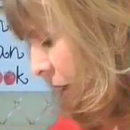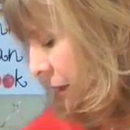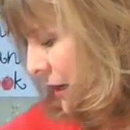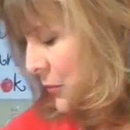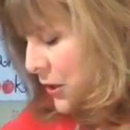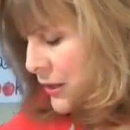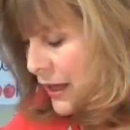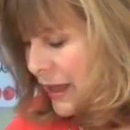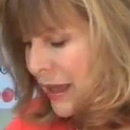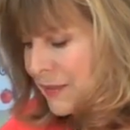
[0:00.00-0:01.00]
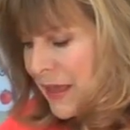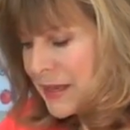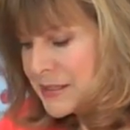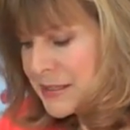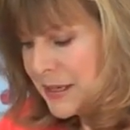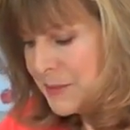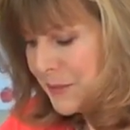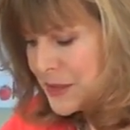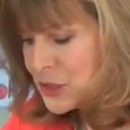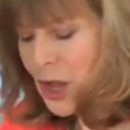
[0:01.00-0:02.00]
And now we're going to add that
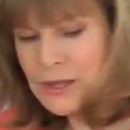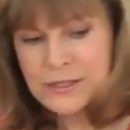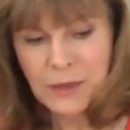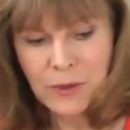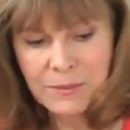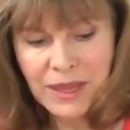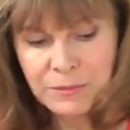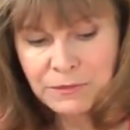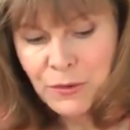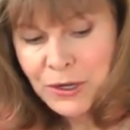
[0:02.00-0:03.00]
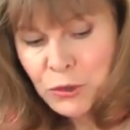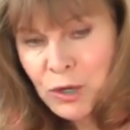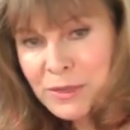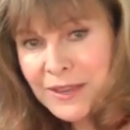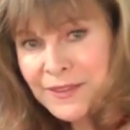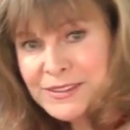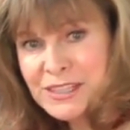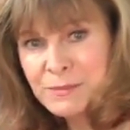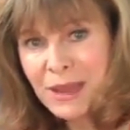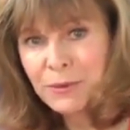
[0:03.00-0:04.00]
sauce that we made before. Normally this
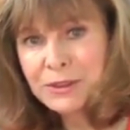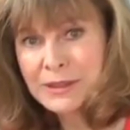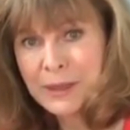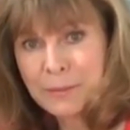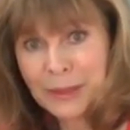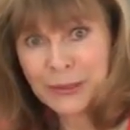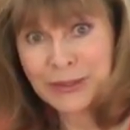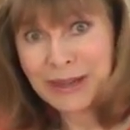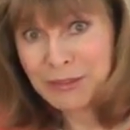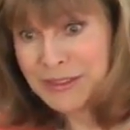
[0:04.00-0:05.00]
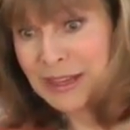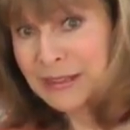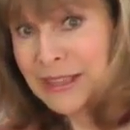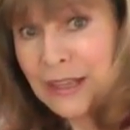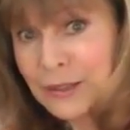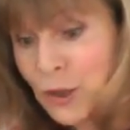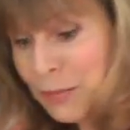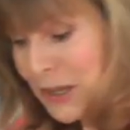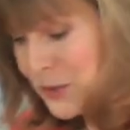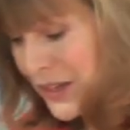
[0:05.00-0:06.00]
is made with butter and everything. No
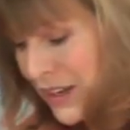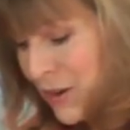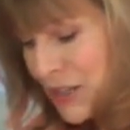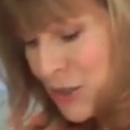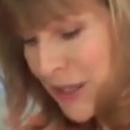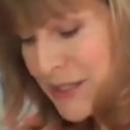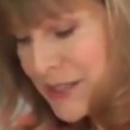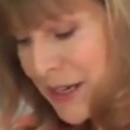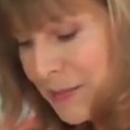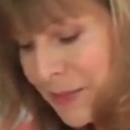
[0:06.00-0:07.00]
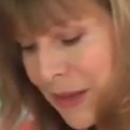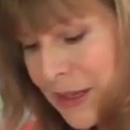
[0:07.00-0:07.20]
butter in here, as you can see.